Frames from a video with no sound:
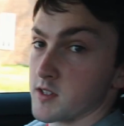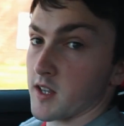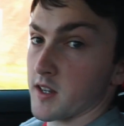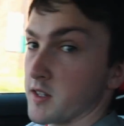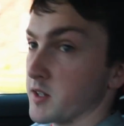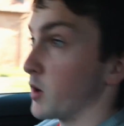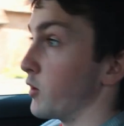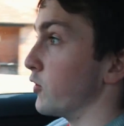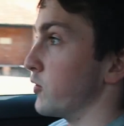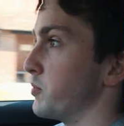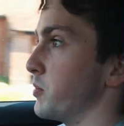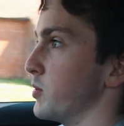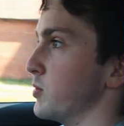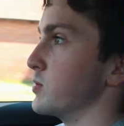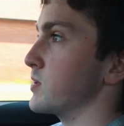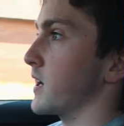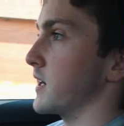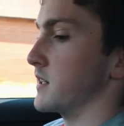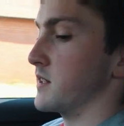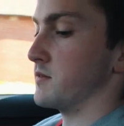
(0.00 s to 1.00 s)
like golf ball
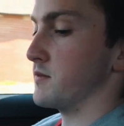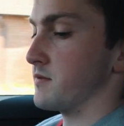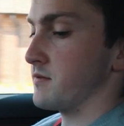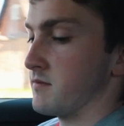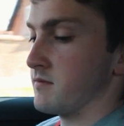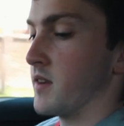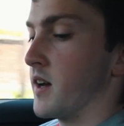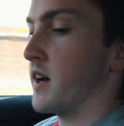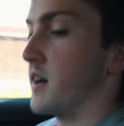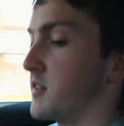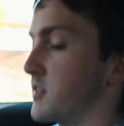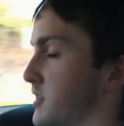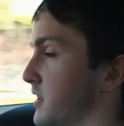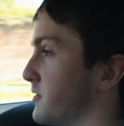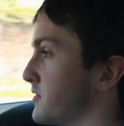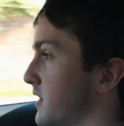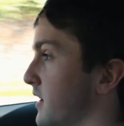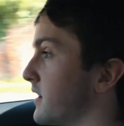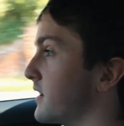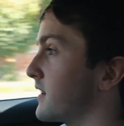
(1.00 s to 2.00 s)
kind of
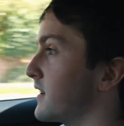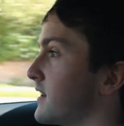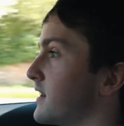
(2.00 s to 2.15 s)
shifter